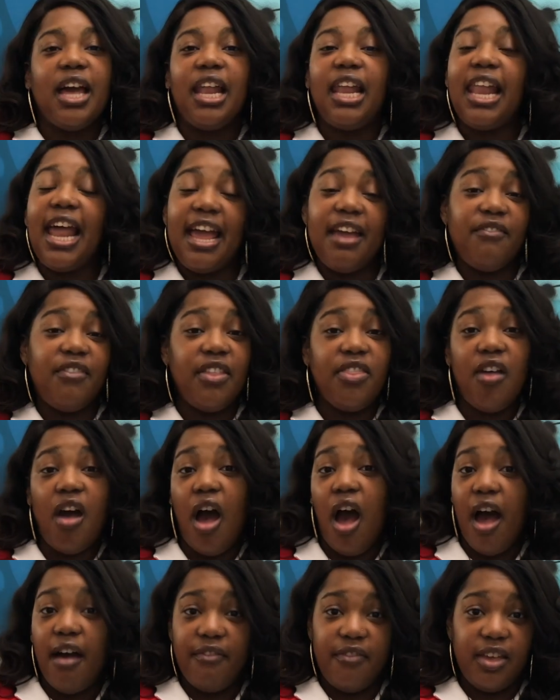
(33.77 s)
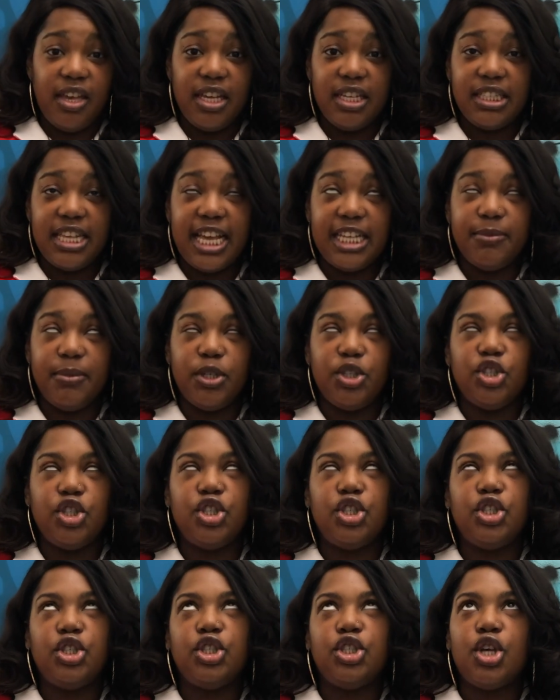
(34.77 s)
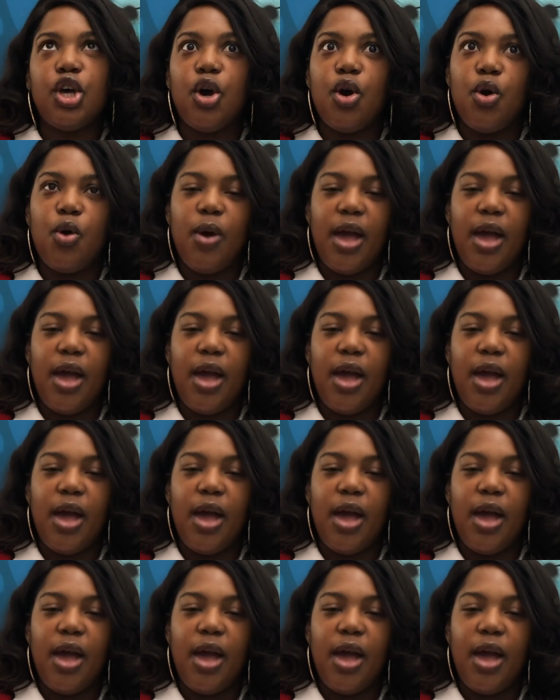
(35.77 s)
Life in the office has been so